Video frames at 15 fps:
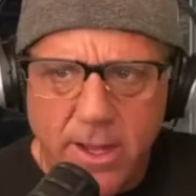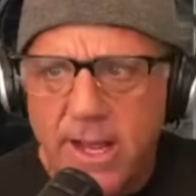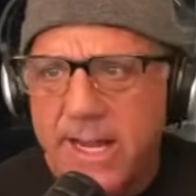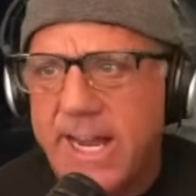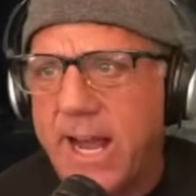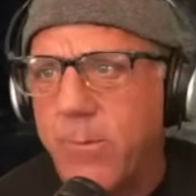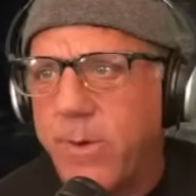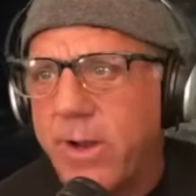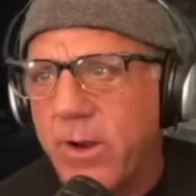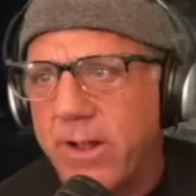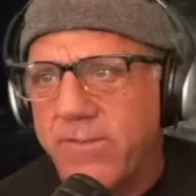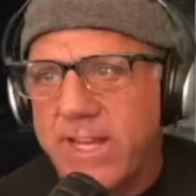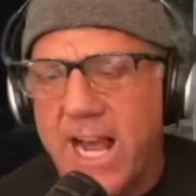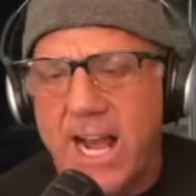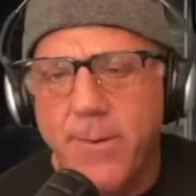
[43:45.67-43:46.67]
Again, we don't
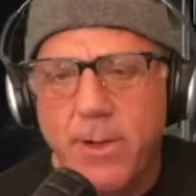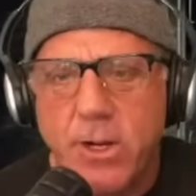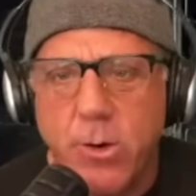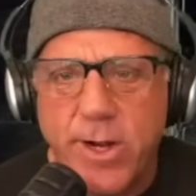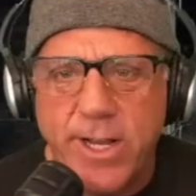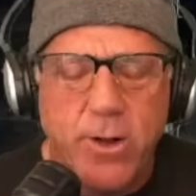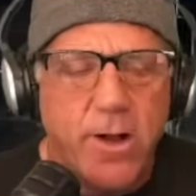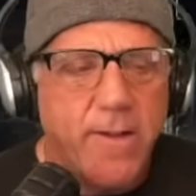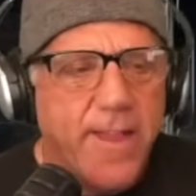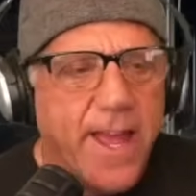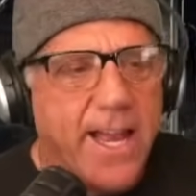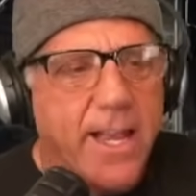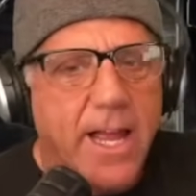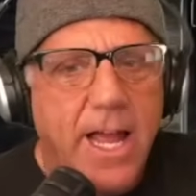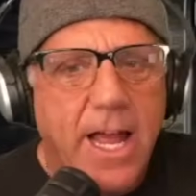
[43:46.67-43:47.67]
have time to go into all
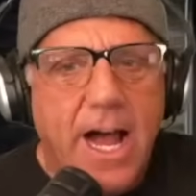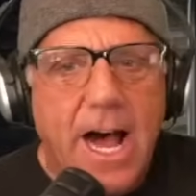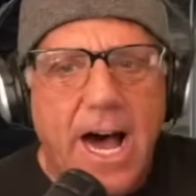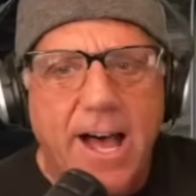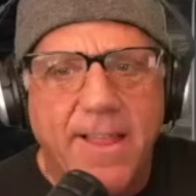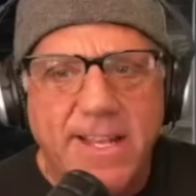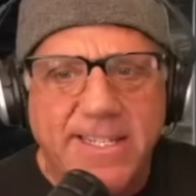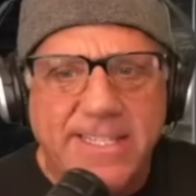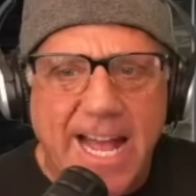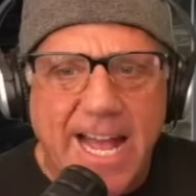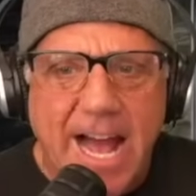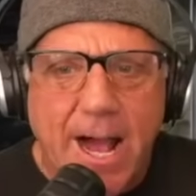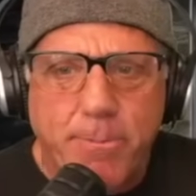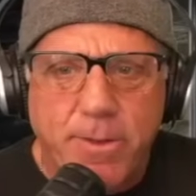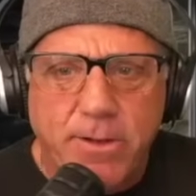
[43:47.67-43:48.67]
that. On this
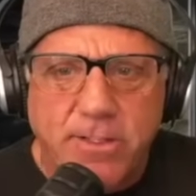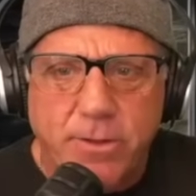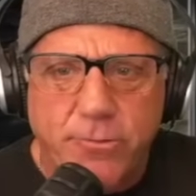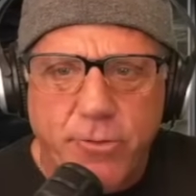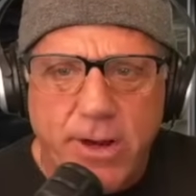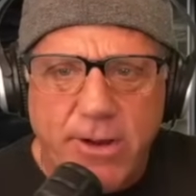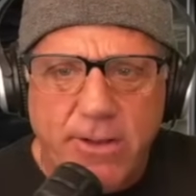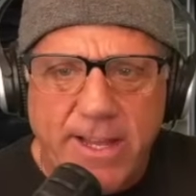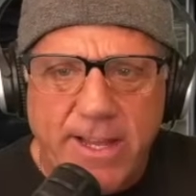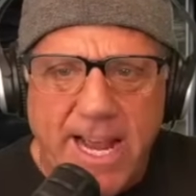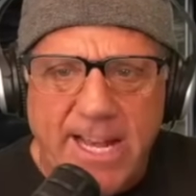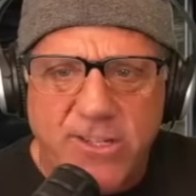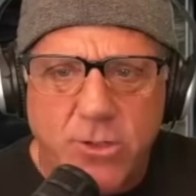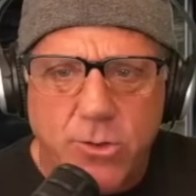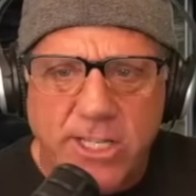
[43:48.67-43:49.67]
app, there's a frequently
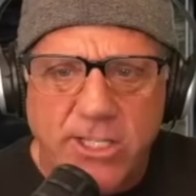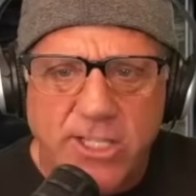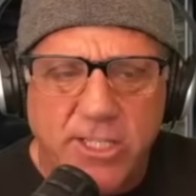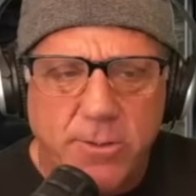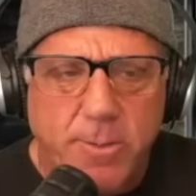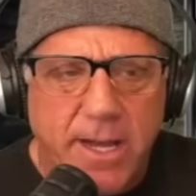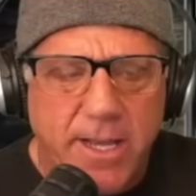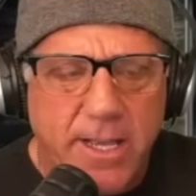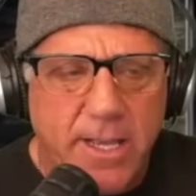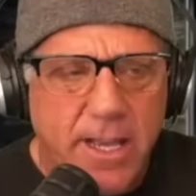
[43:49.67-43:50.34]
asked questions button.